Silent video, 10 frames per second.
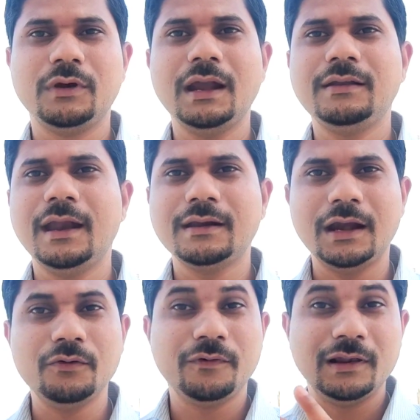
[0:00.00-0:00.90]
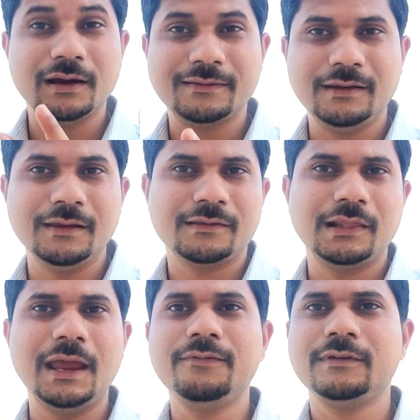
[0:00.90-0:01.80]
get that kind of a luxurious
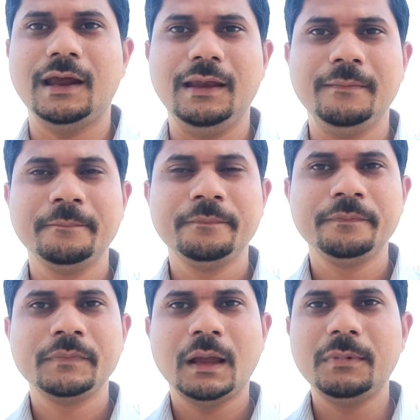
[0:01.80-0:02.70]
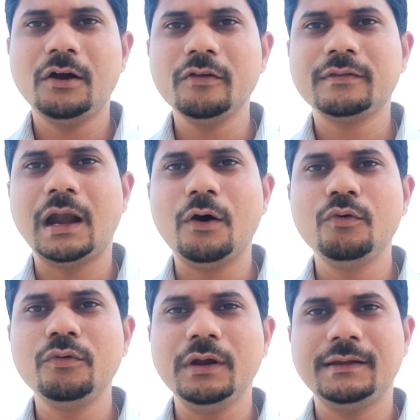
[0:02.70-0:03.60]
lifestyle. Because
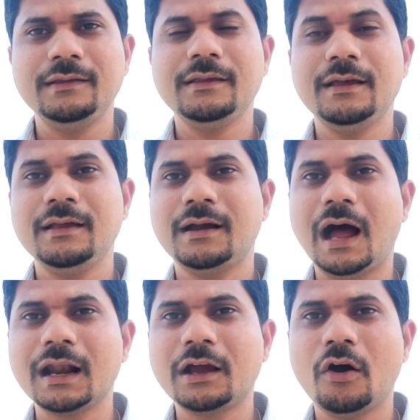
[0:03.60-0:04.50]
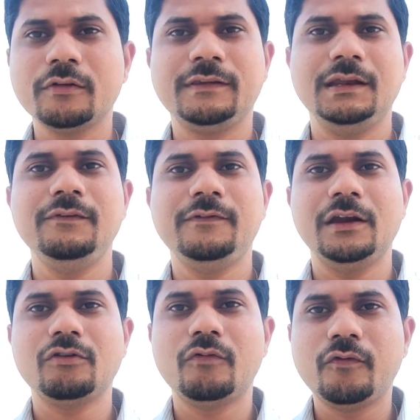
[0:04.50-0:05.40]
Rahu, it is a karka or
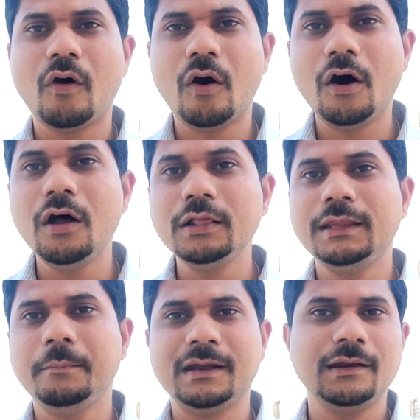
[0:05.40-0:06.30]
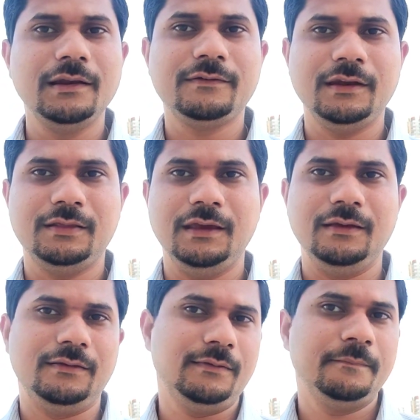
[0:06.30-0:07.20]
significator of all the materialistic
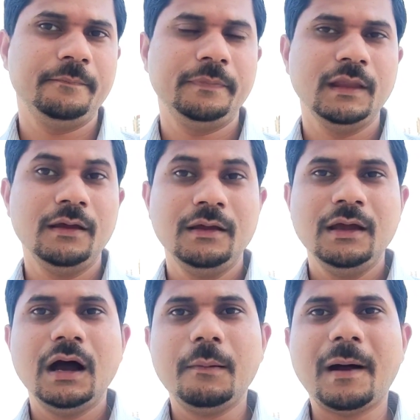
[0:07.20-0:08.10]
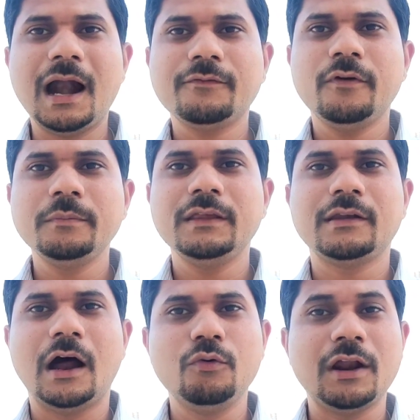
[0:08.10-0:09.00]
things. Apart from
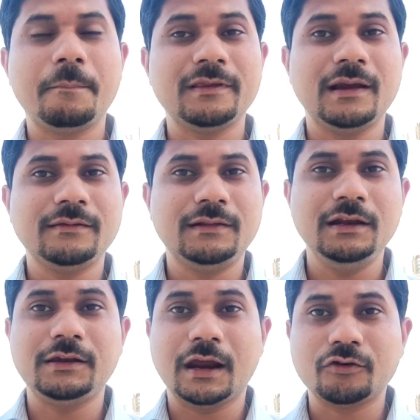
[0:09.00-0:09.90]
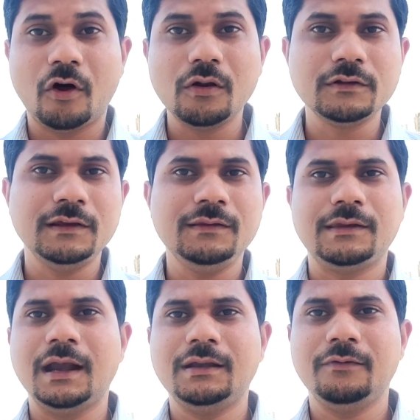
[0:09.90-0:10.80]
this, Rahu represents the technologies
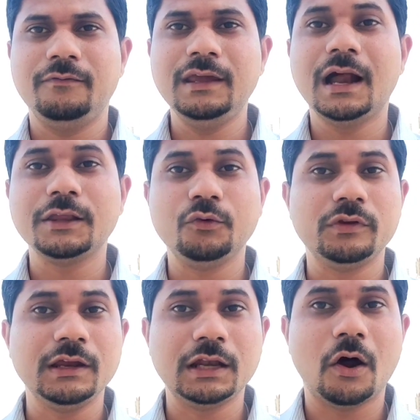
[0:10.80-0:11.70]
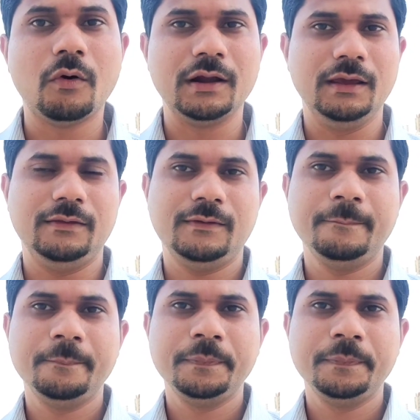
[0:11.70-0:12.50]
that we are using nowadays.